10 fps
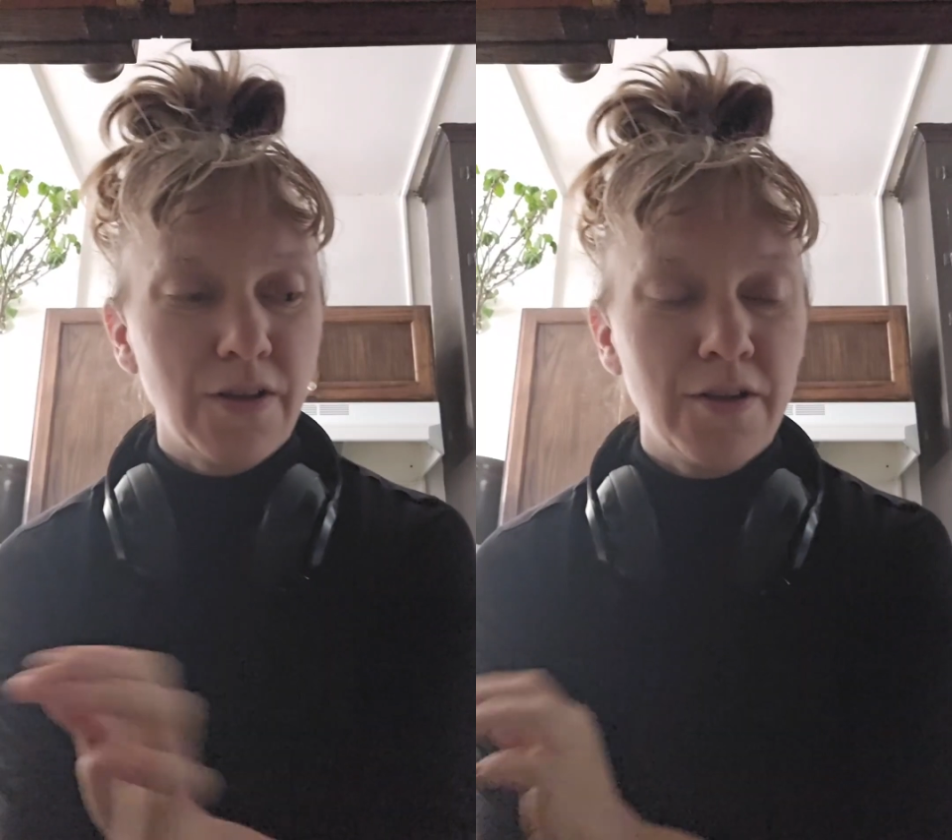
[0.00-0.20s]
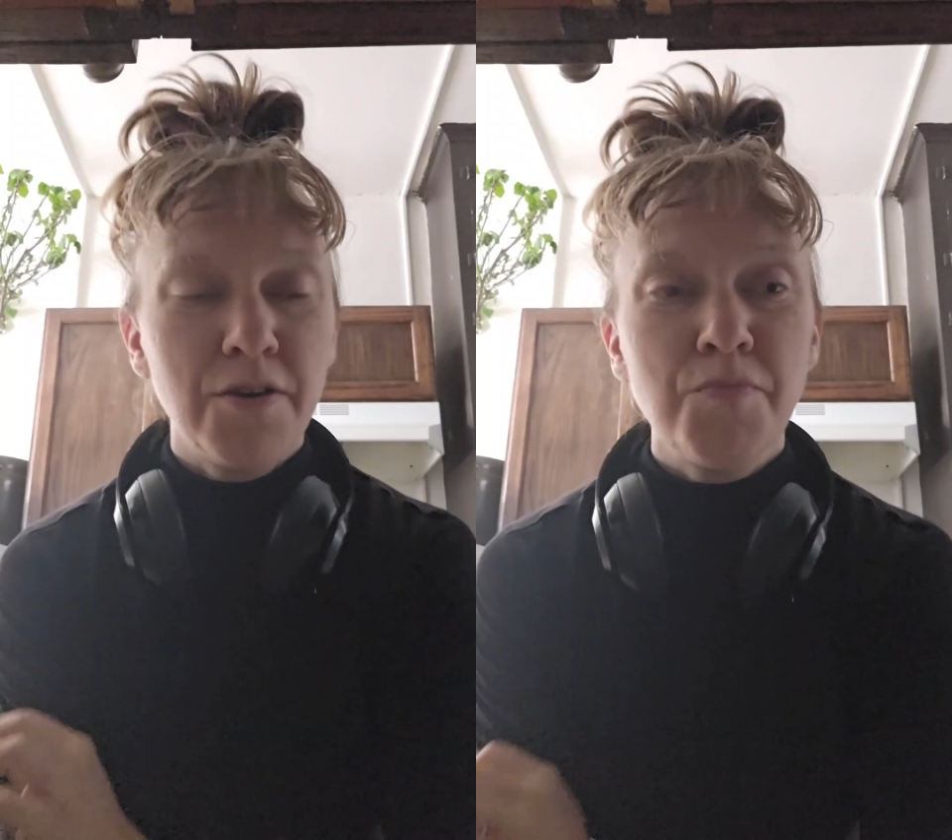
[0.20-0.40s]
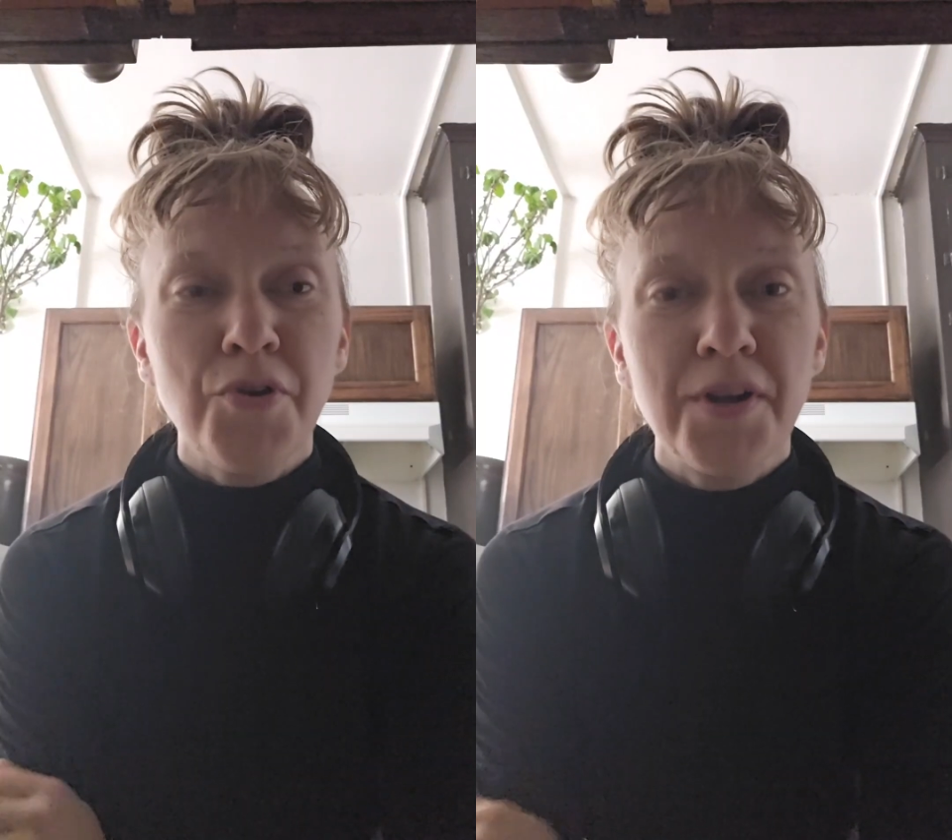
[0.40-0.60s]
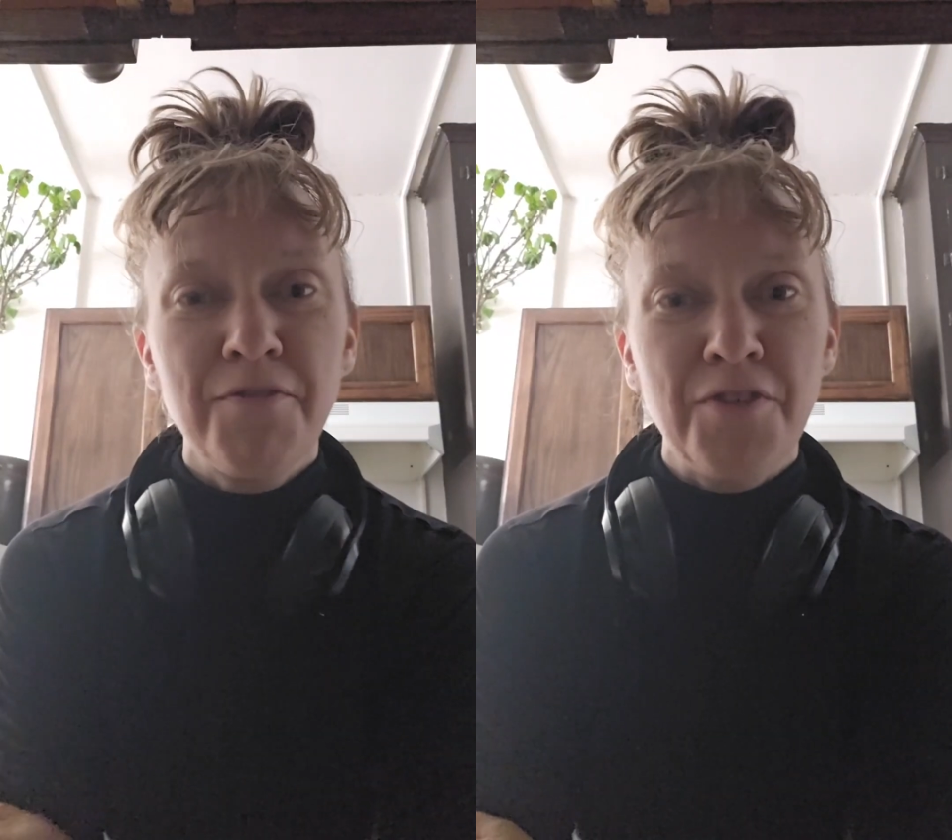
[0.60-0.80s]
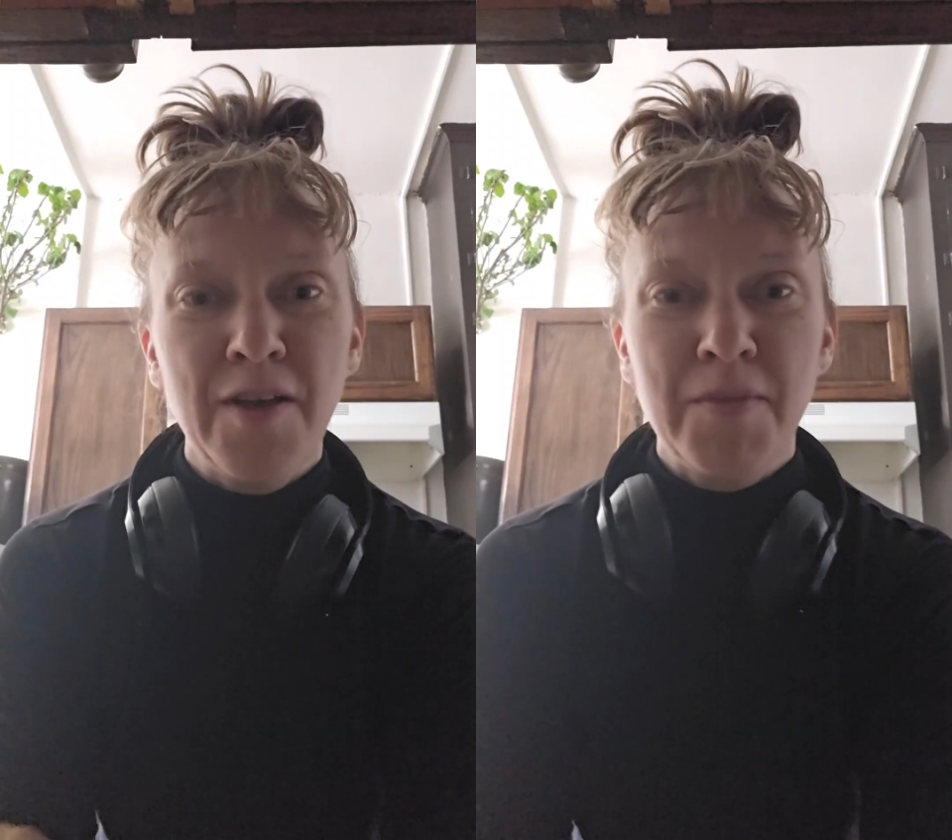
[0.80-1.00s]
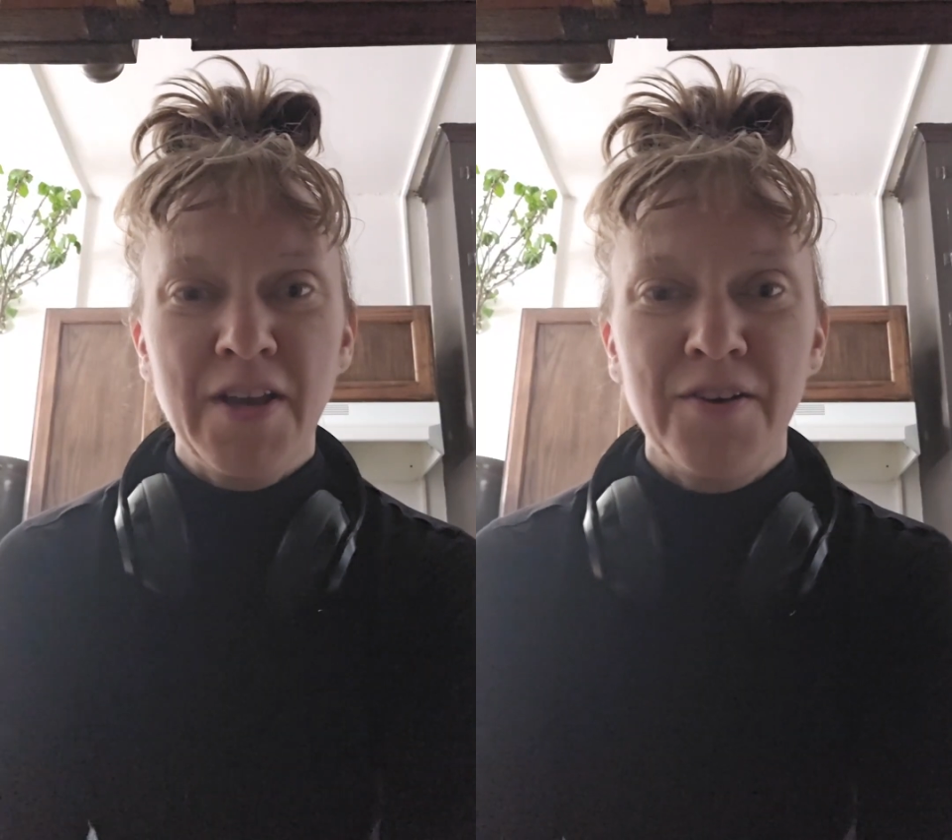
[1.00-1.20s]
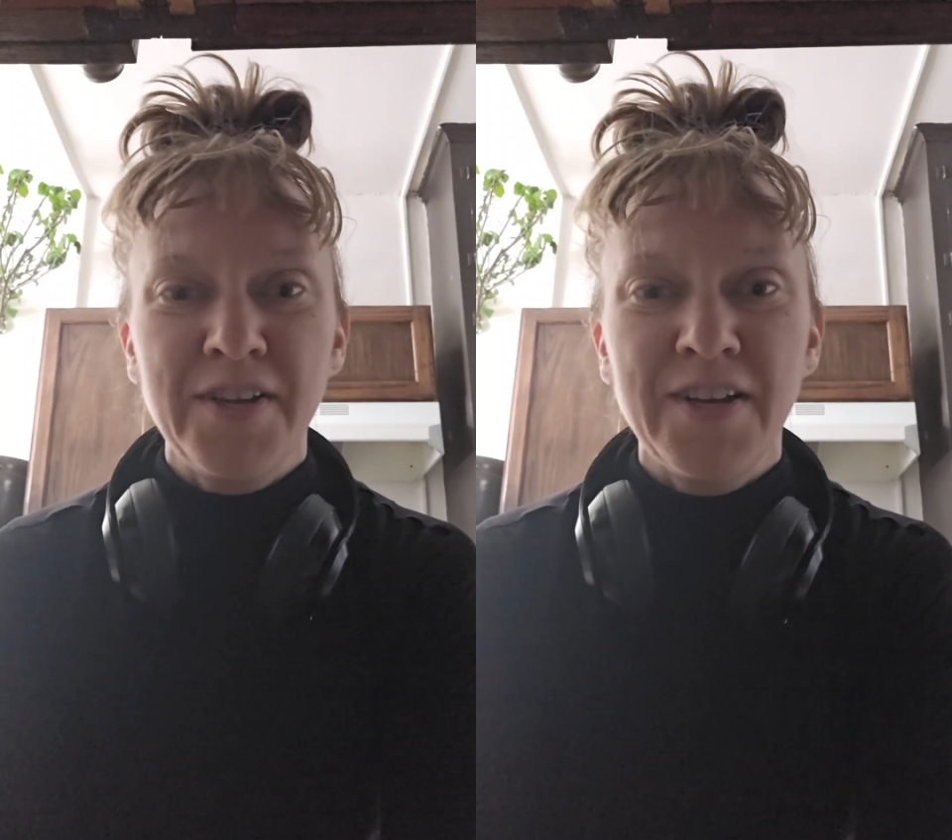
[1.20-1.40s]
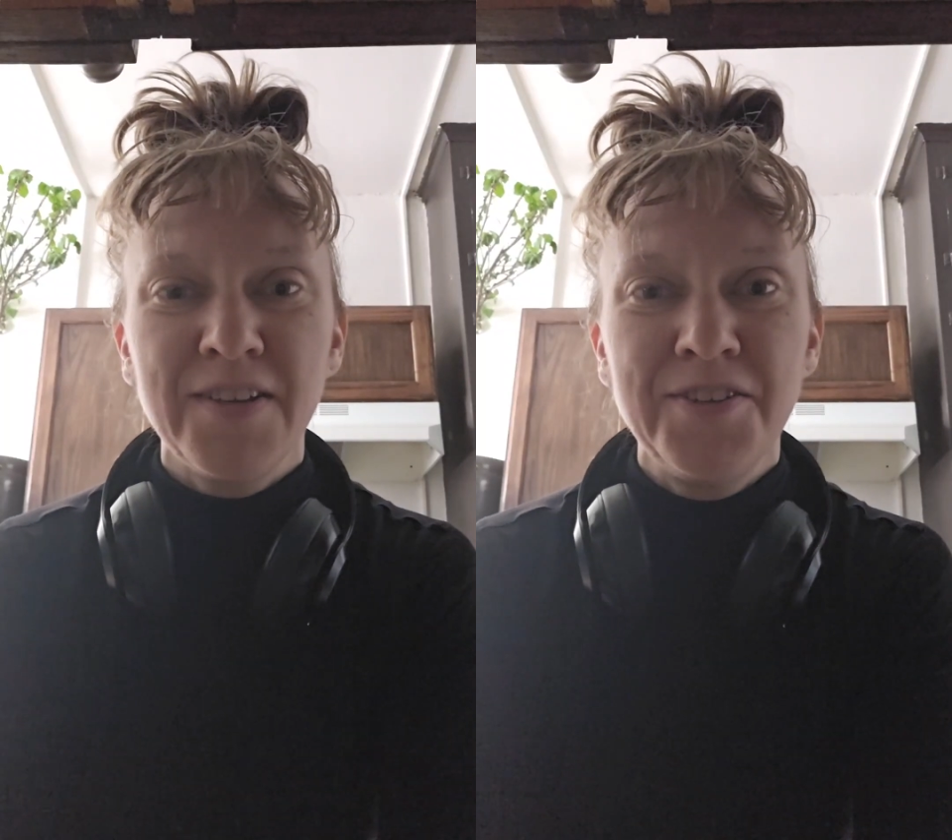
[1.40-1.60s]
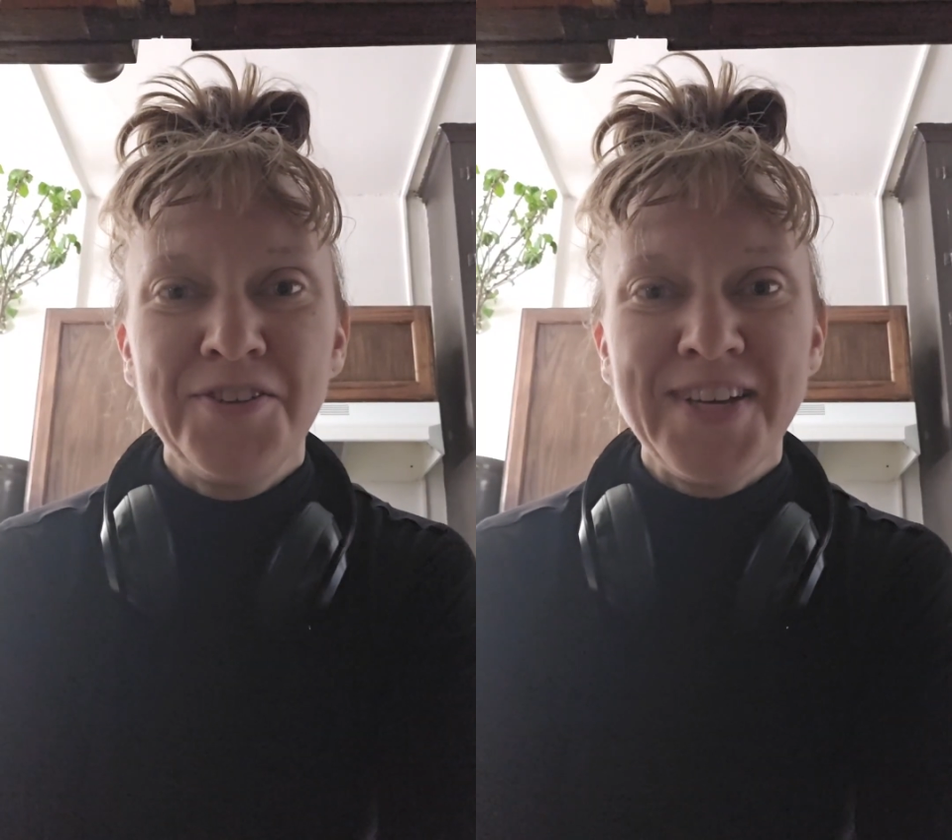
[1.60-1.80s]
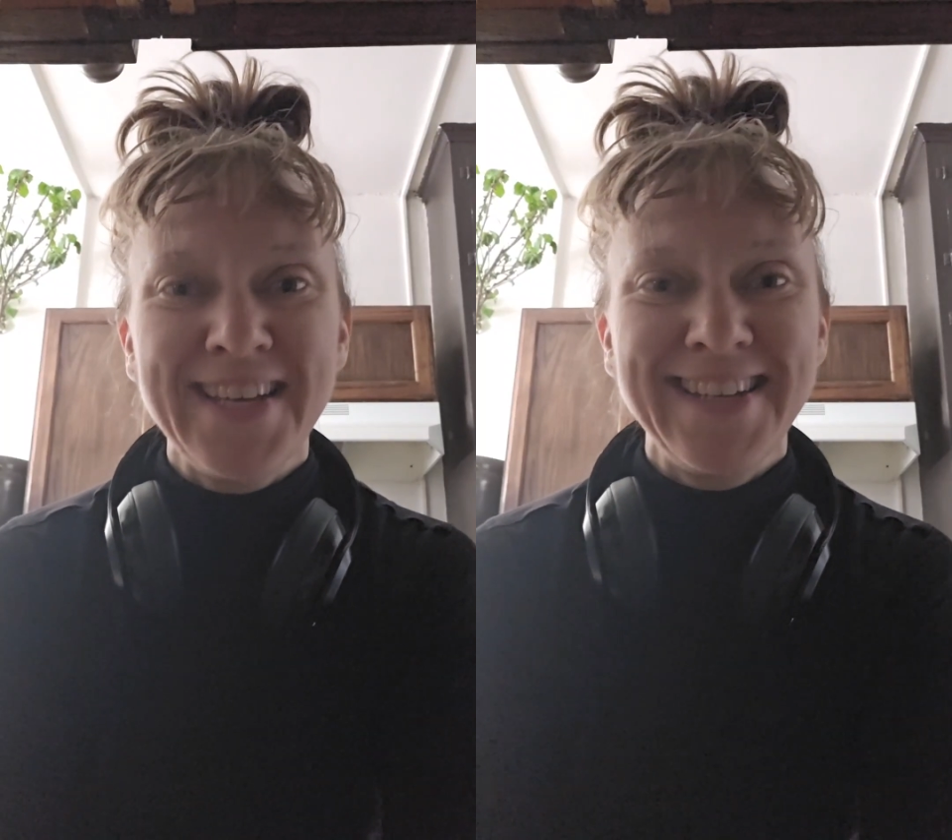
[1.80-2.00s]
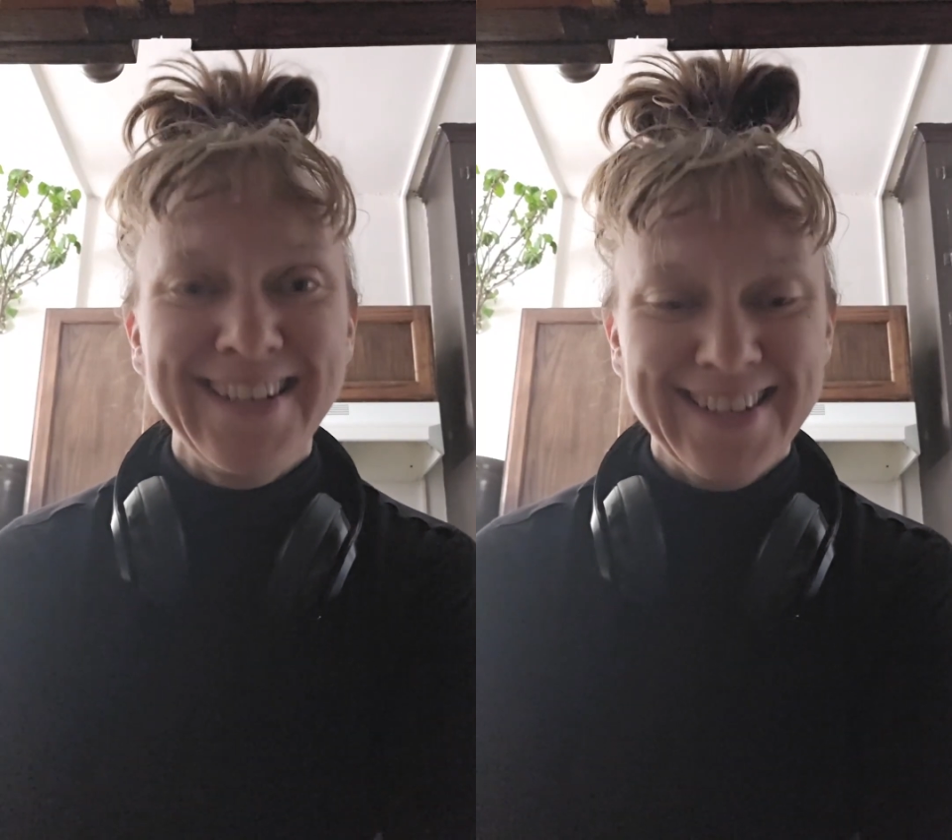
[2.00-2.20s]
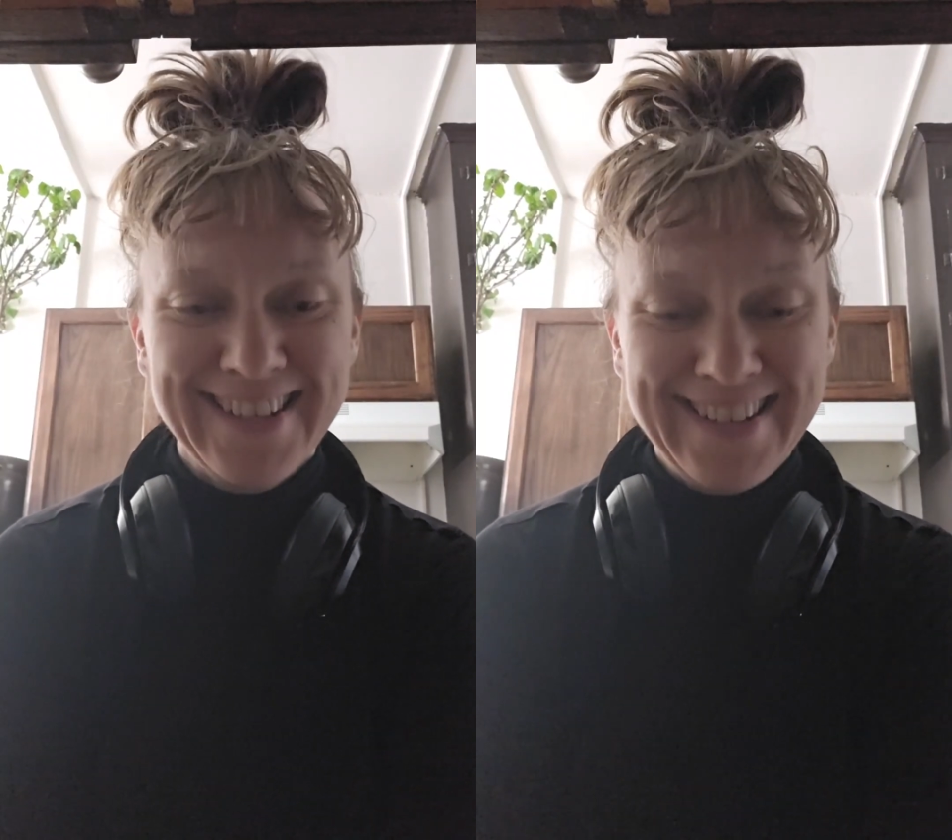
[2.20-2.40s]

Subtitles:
Good morning, family. How y'all doing?